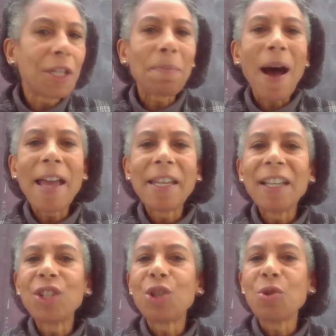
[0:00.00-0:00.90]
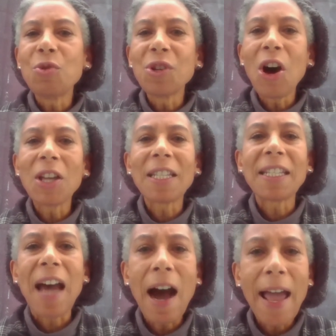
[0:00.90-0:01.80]
Spider, do not
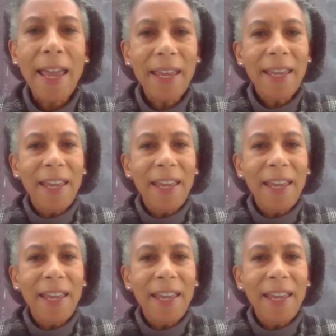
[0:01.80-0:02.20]
die.